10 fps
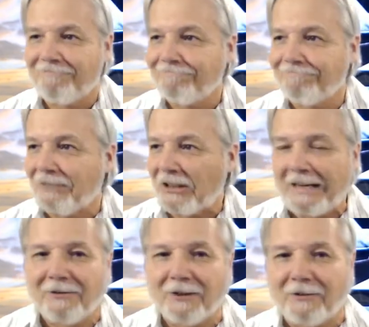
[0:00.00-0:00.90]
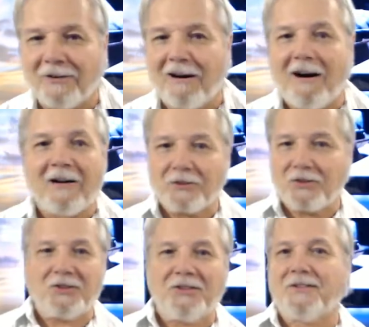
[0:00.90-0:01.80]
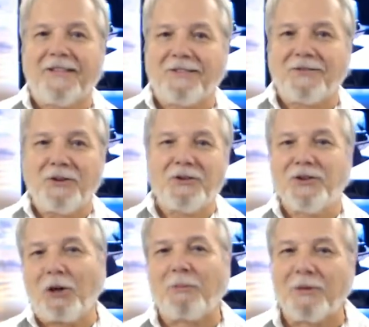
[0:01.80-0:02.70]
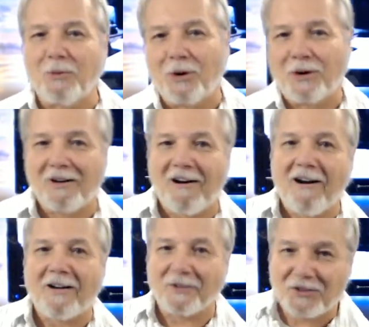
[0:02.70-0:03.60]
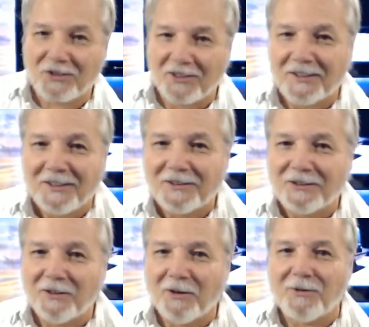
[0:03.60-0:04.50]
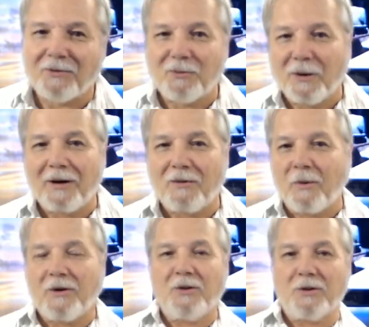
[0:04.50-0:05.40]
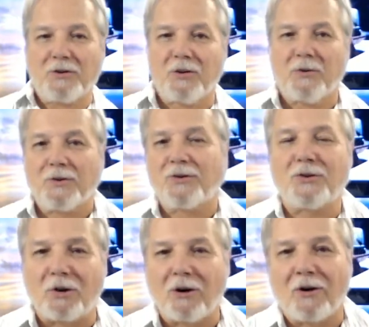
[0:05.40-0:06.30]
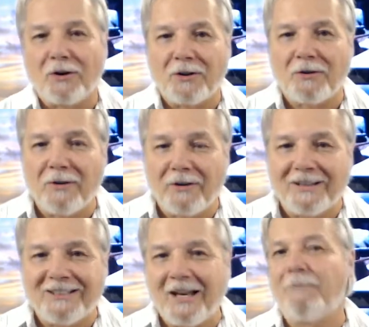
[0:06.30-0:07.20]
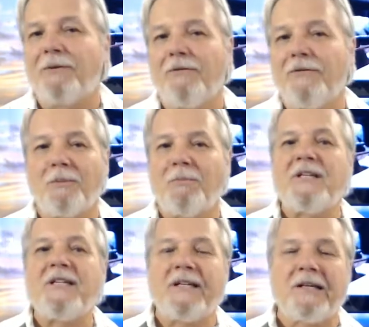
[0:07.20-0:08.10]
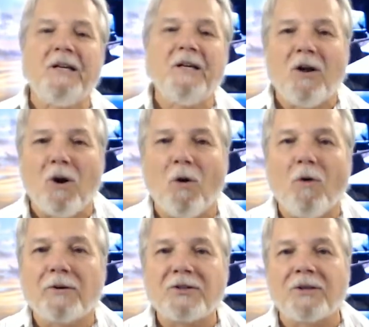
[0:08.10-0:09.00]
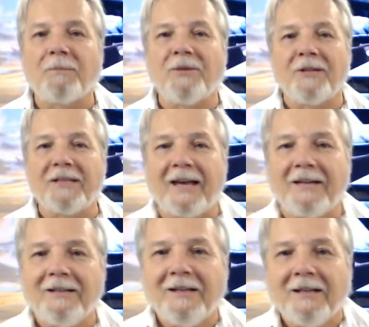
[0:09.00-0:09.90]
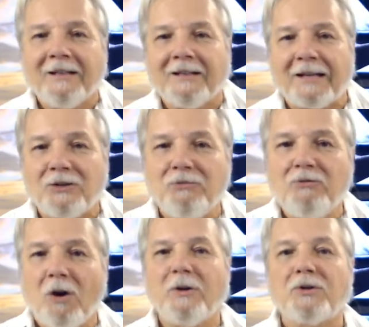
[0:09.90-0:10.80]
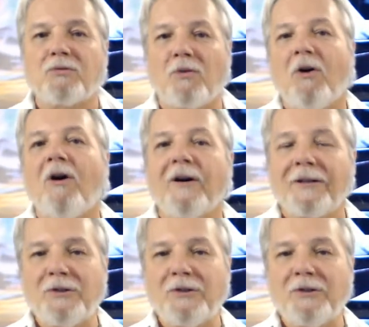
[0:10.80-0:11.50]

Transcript: level of angst, that good German word, angst, where you're so stirred to the very depth of your being over something that is wrong and